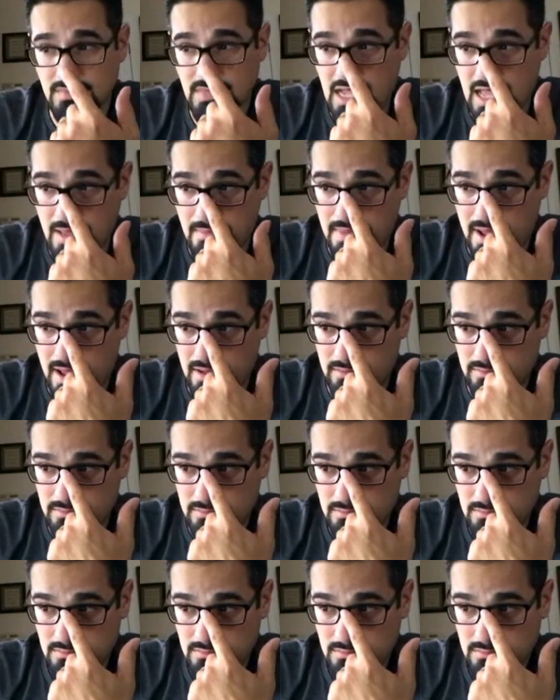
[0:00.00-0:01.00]
about
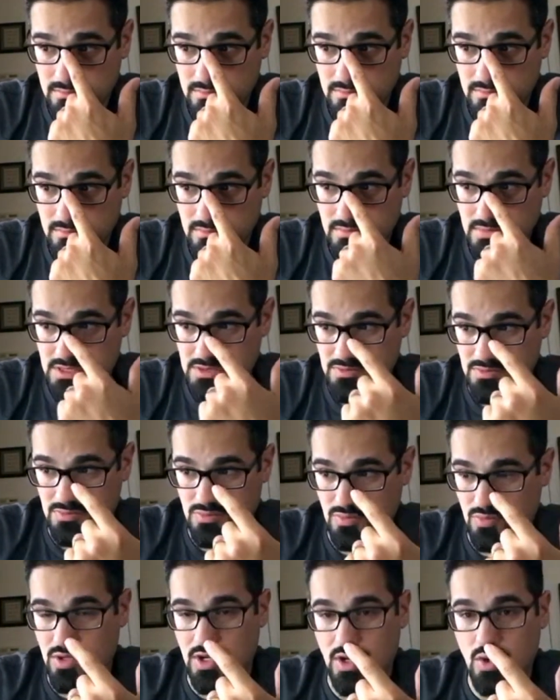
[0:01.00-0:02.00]
this
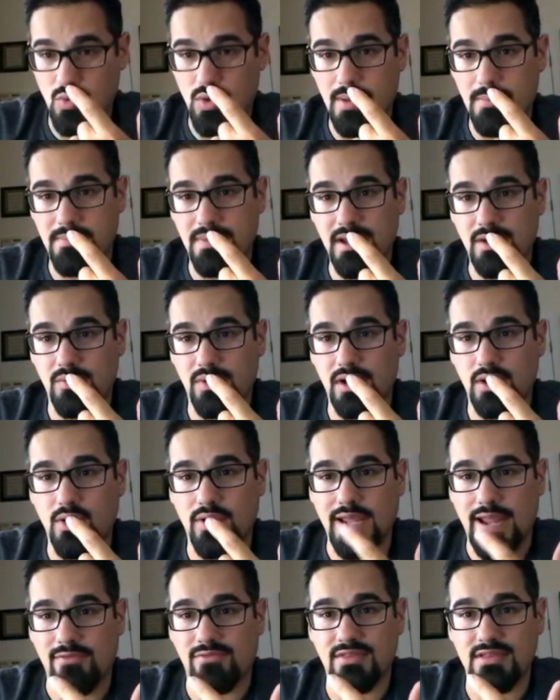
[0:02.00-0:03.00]
runaway bigwig going
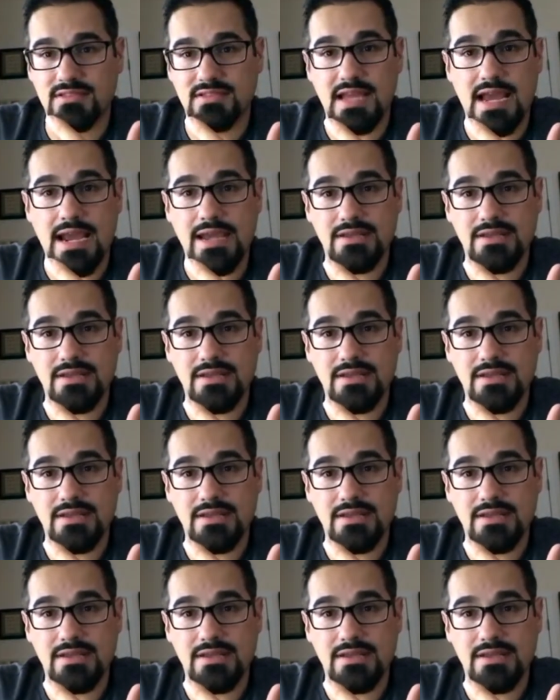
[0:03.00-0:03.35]
after this guy in his